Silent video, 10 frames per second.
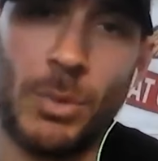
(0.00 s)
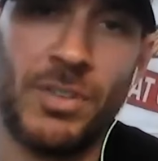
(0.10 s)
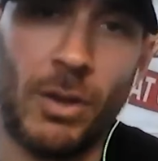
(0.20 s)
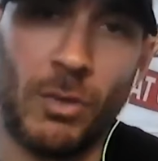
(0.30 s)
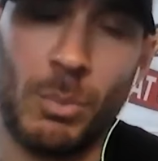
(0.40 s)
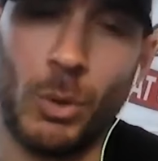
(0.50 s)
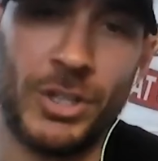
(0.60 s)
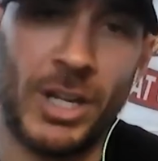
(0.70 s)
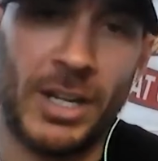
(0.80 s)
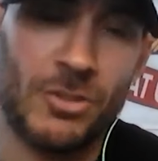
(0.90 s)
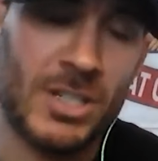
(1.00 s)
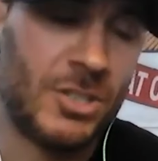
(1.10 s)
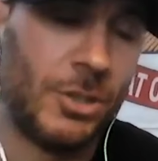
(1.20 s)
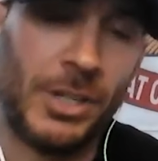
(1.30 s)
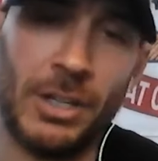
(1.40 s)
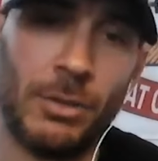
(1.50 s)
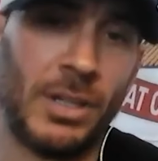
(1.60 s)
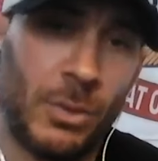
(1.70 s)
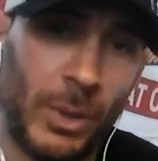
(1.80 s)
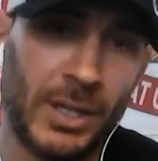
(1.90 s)
someone fell overboard, you got to get dressed in your gear
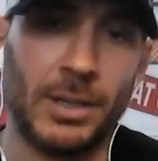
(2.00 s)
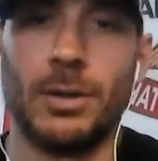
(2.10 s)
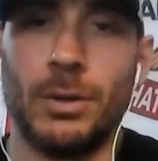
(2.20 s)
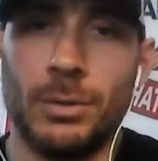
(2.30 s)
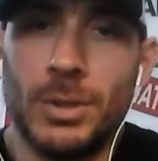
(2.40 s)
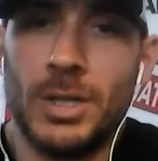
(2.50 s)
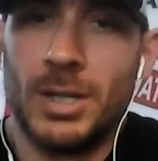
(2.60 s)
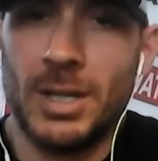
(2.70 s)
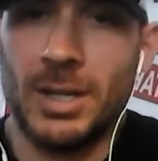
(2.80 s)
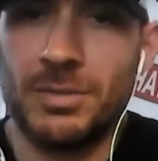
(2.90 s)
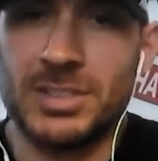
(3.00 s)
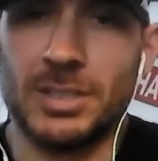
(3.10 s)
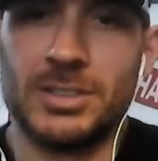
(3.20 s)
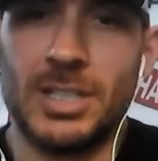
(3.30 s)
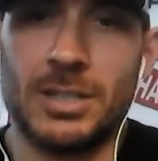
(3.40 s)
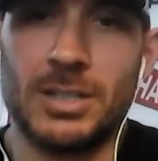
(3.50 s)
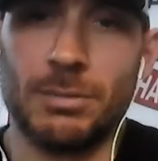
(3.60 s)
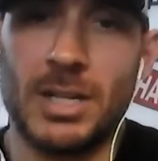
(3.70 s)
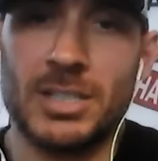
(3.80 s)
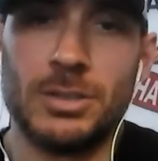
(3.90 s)
really quick and go facilitate the
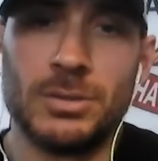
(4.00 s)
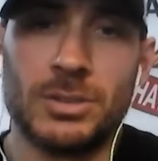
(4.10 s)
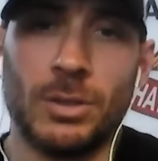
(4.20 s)
rescue.